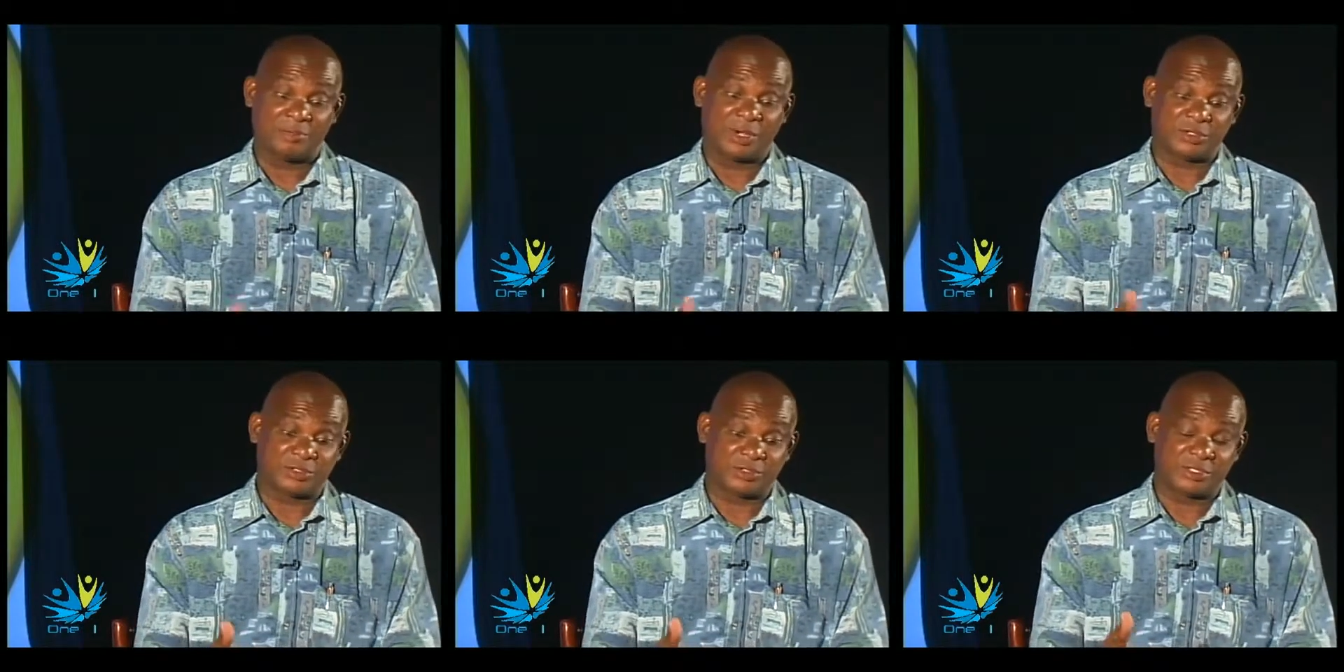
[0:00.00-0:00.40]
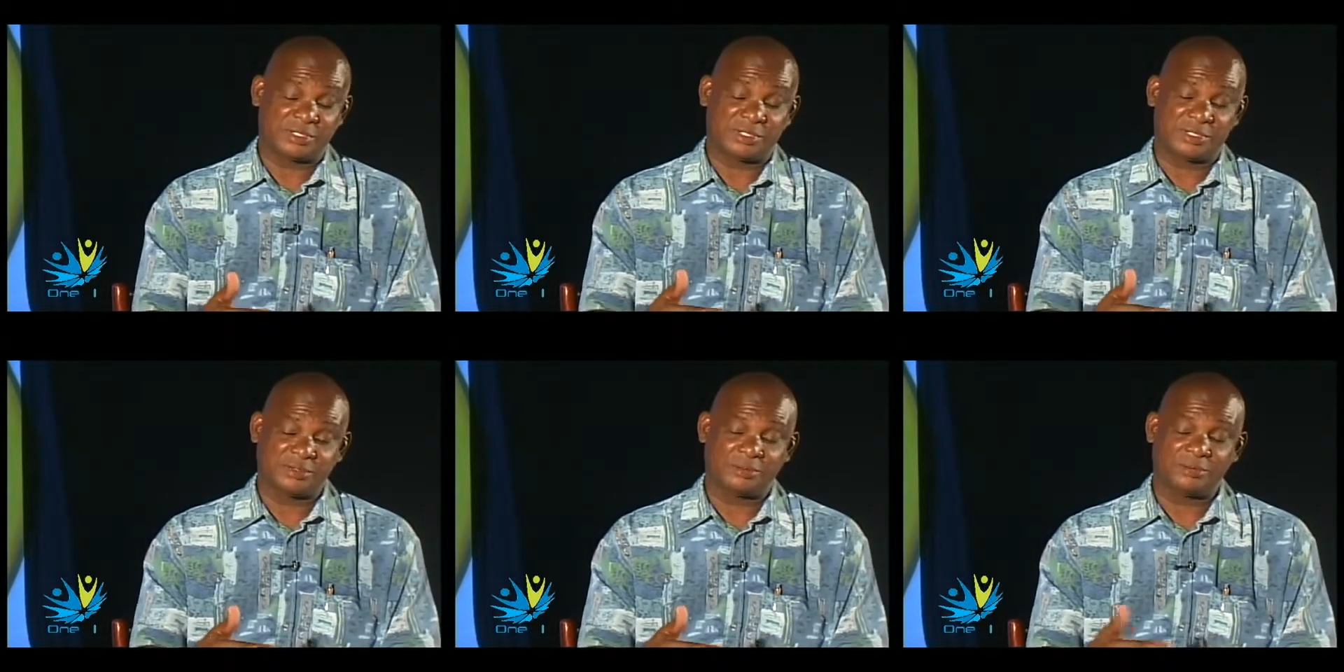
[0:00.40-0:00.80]
But
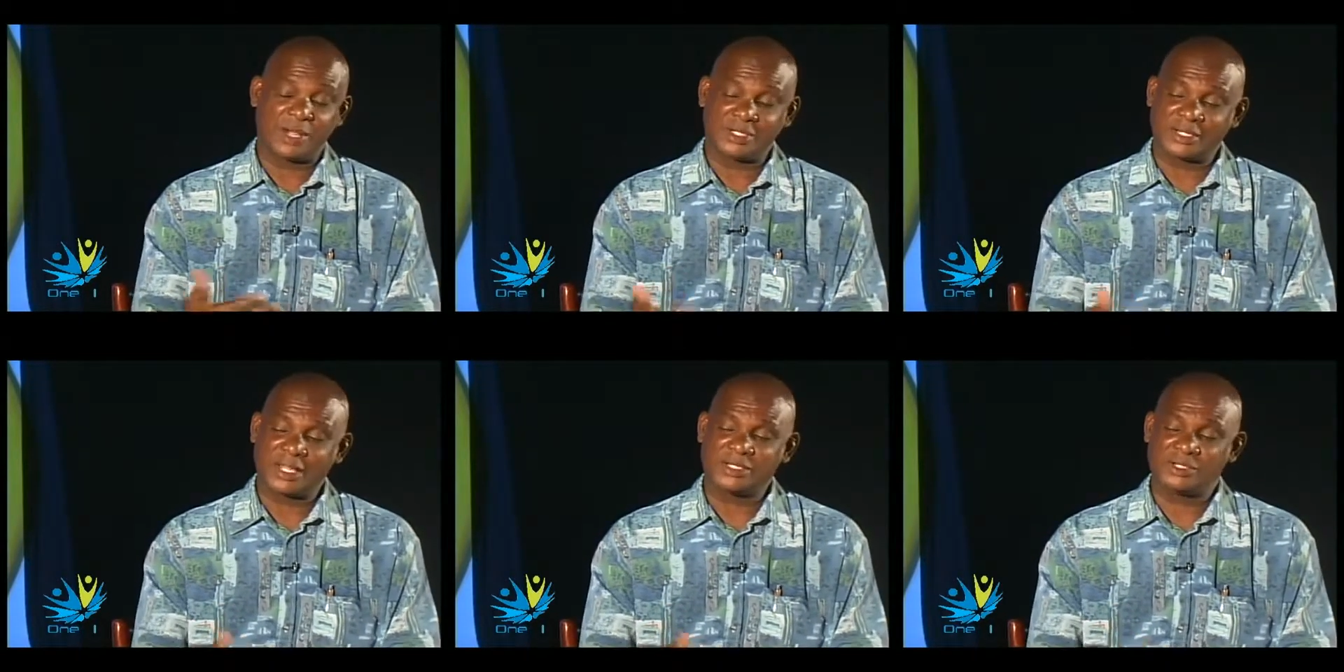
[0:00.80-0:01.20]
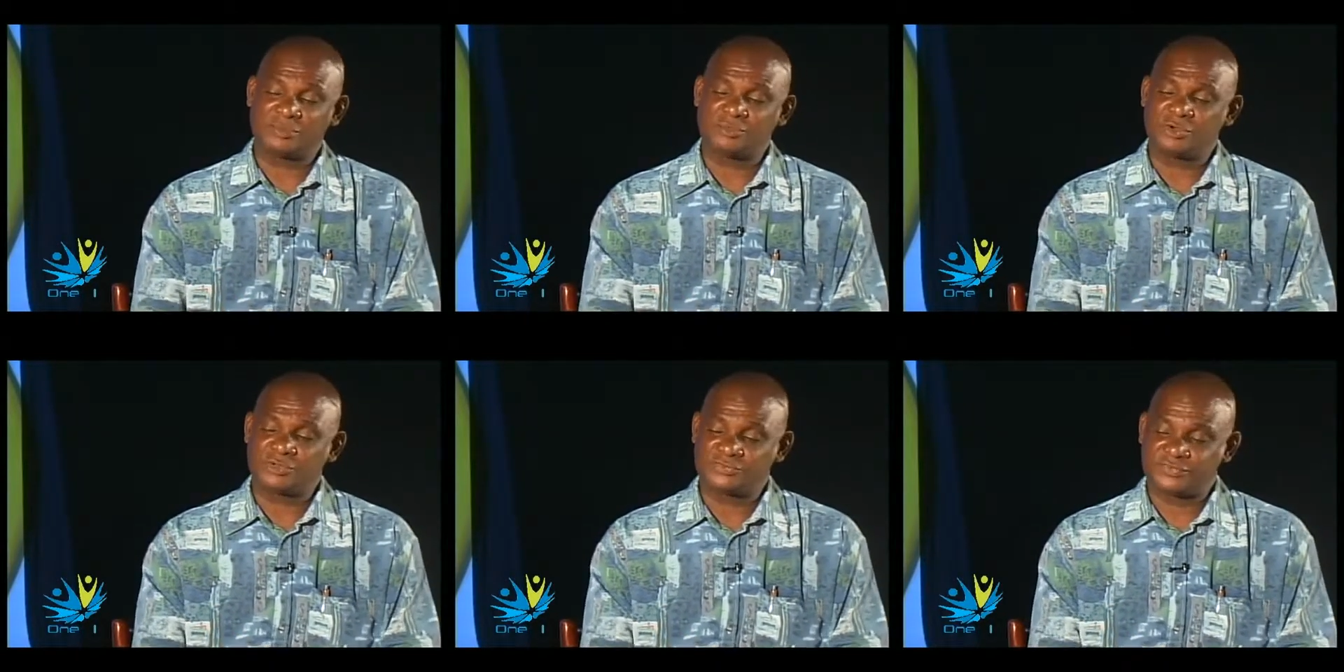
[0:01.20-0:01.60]
what gets
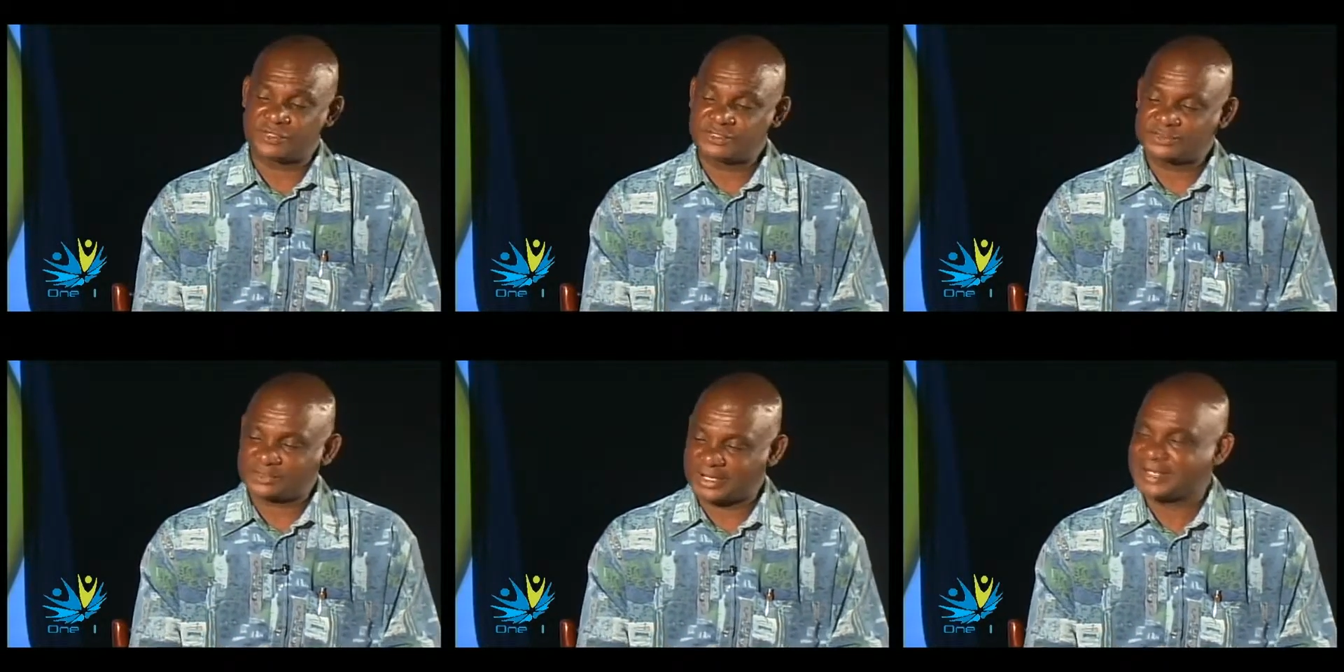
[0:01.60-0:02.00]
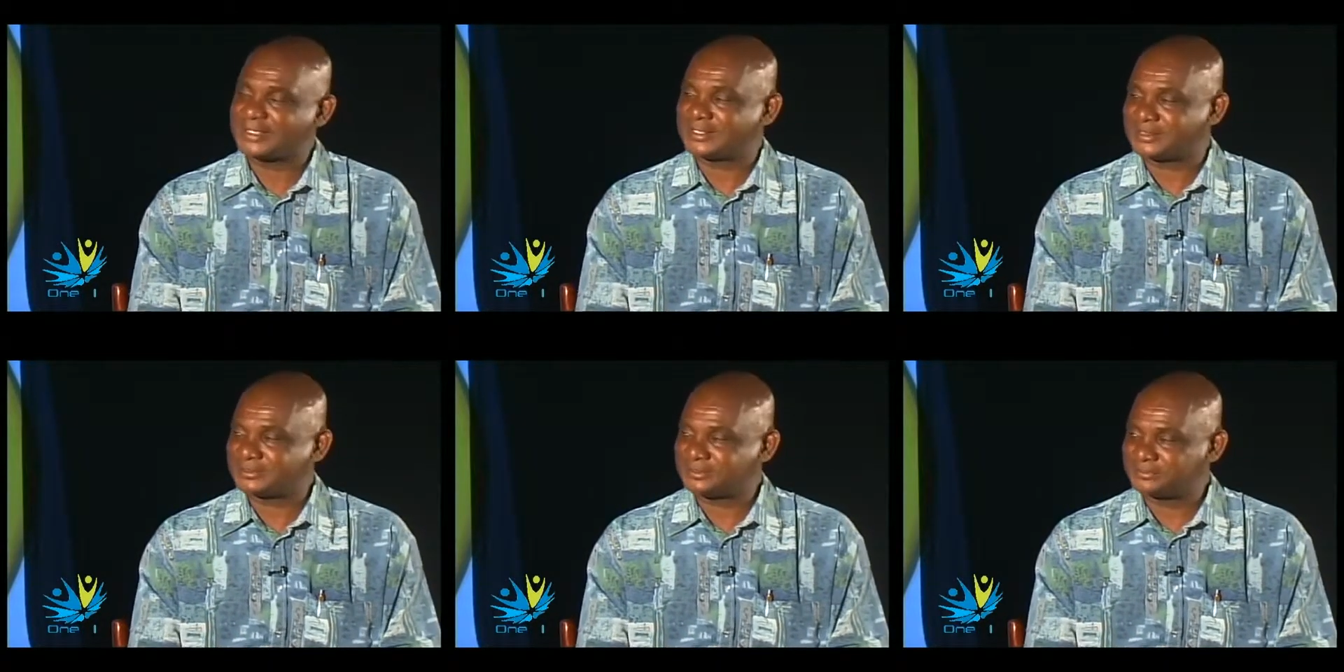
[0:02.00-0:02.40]
you most
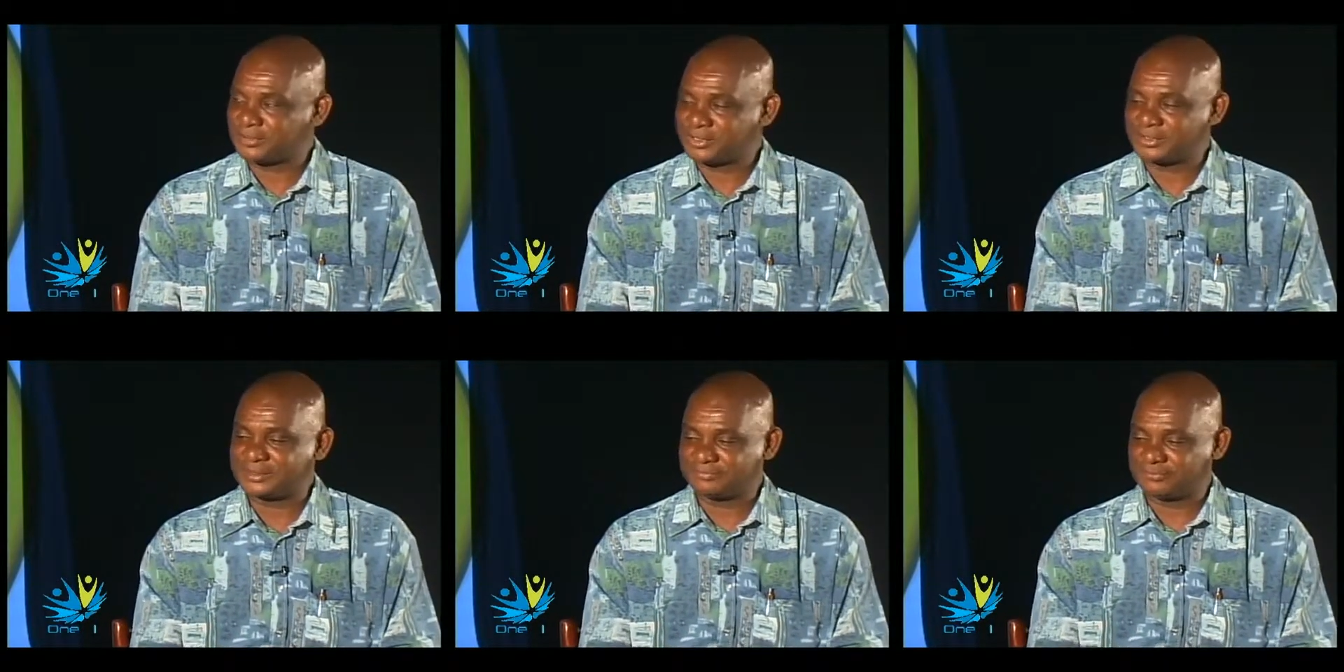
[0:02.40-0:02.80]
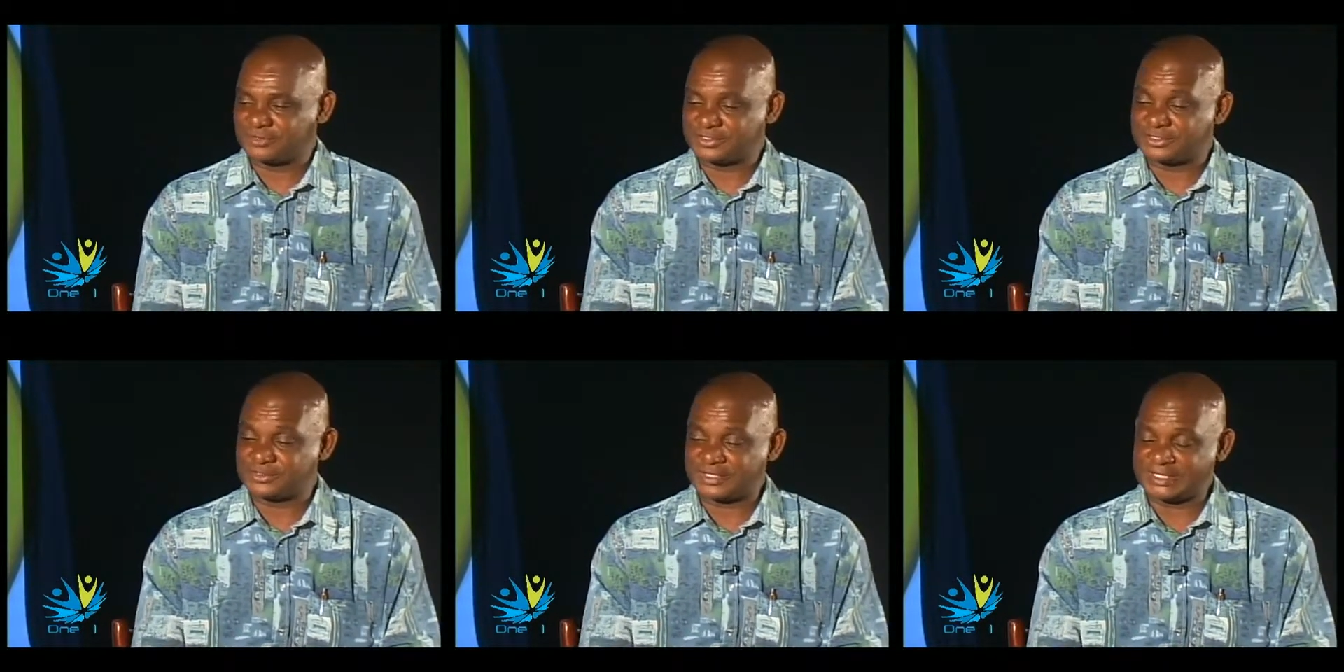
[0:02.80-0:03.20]

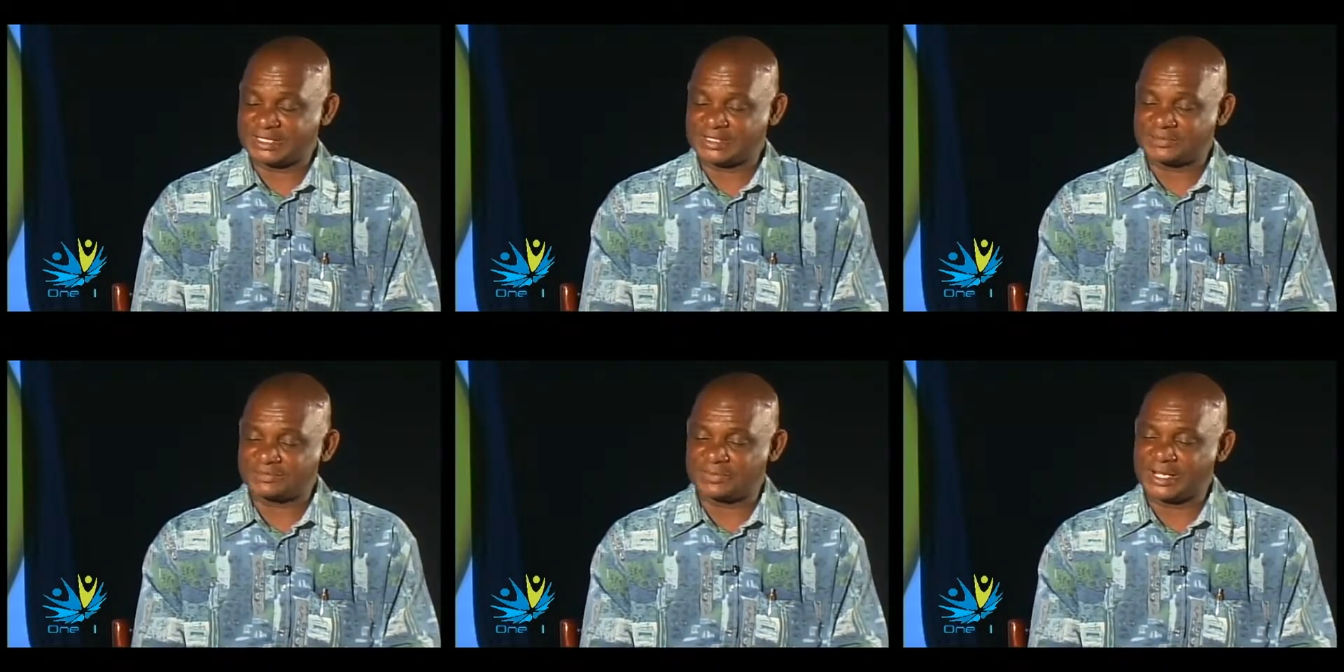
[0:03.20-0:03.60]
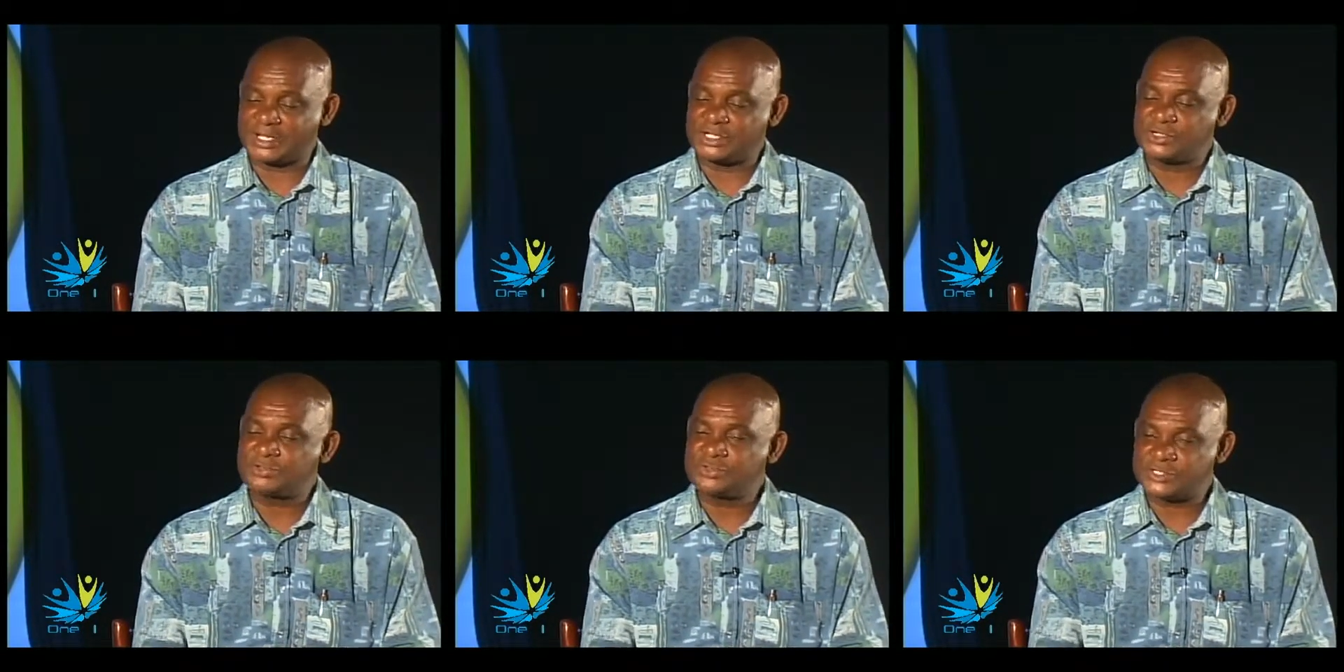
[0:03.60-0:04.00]
frustrated is
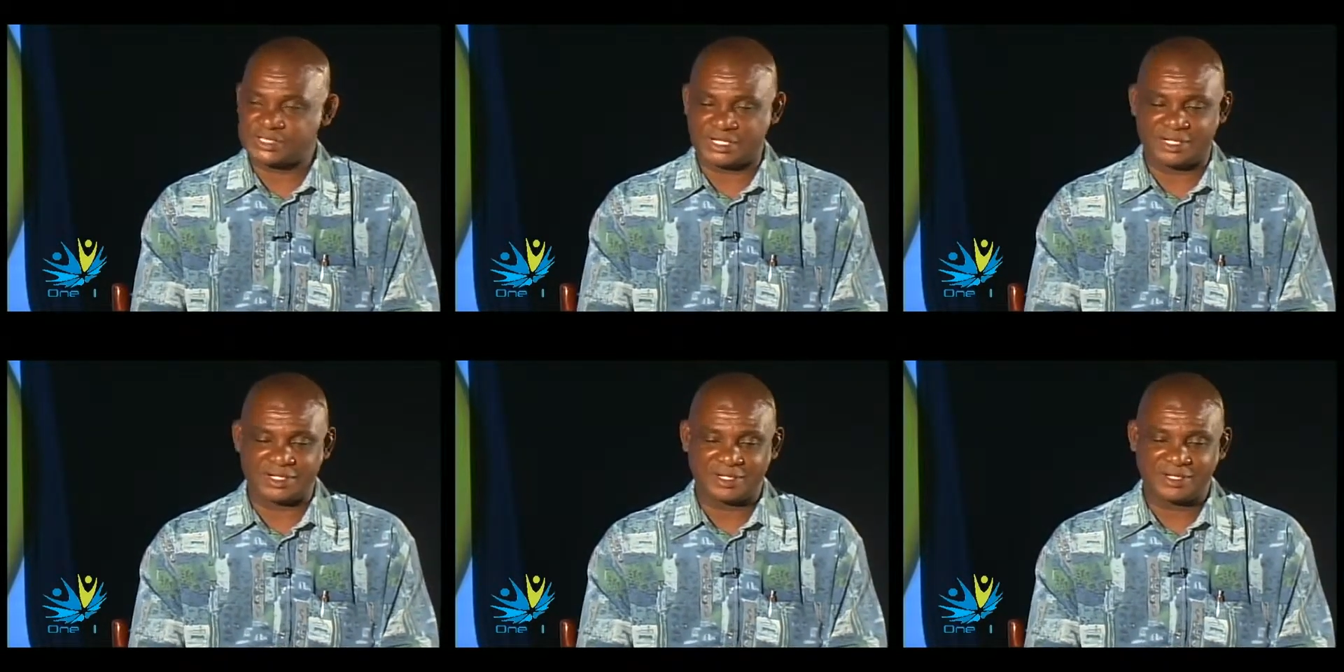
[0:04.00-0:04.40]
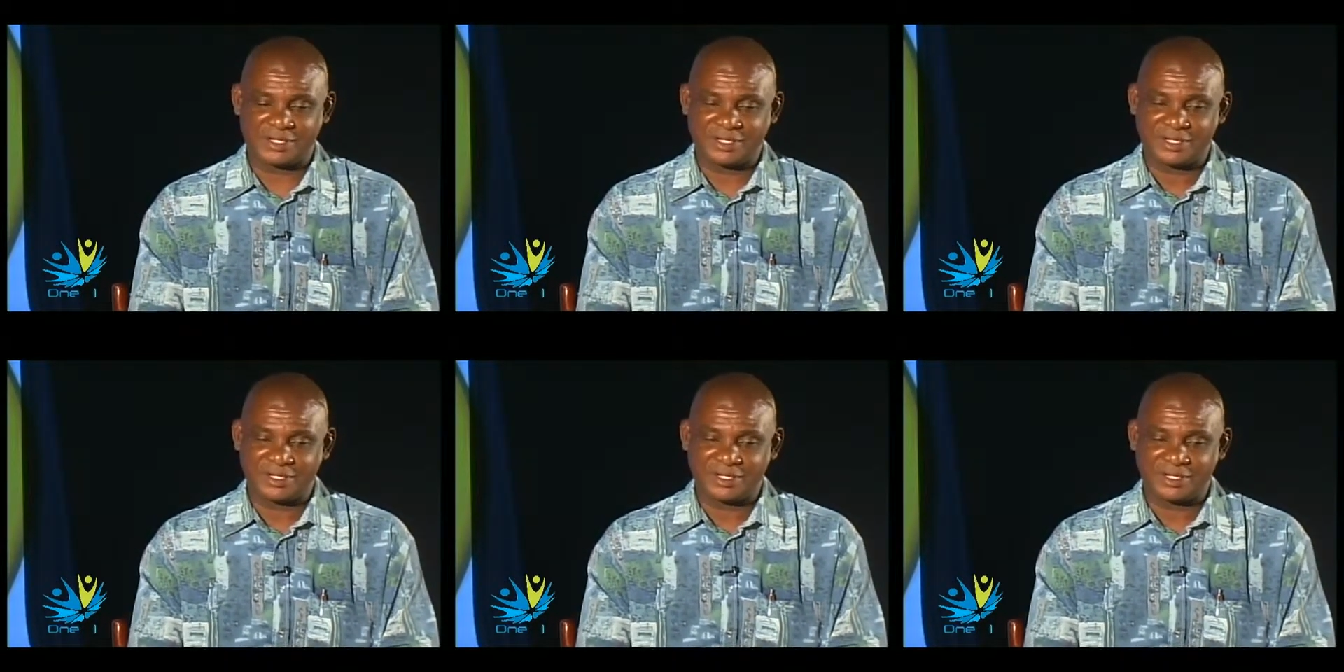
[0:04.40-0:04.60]
when you see